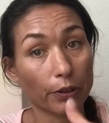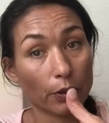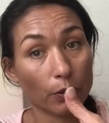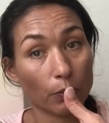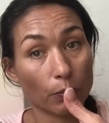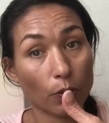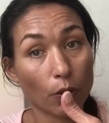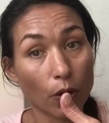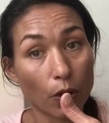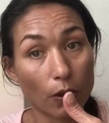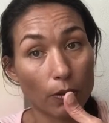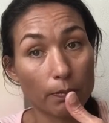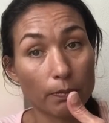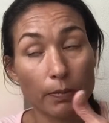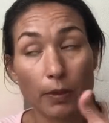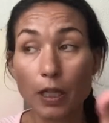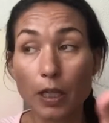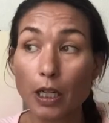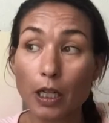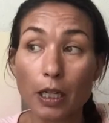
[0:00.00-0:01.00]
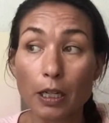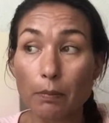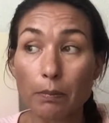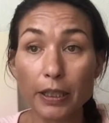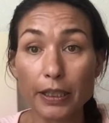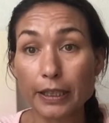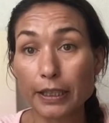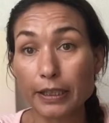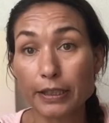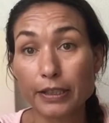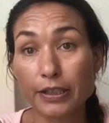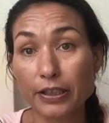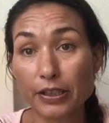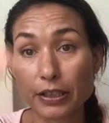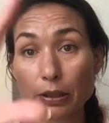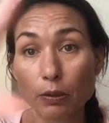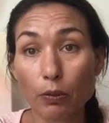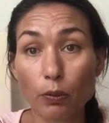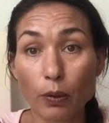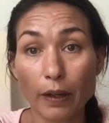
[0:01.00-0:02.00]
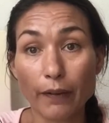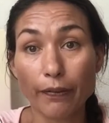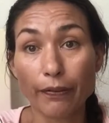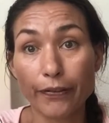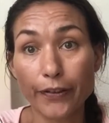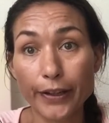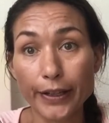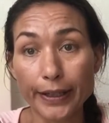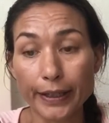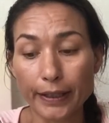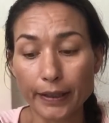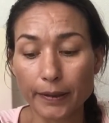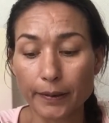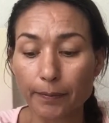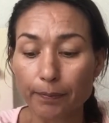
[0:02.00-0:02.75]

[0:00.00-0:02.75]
warm, but it's still one thing.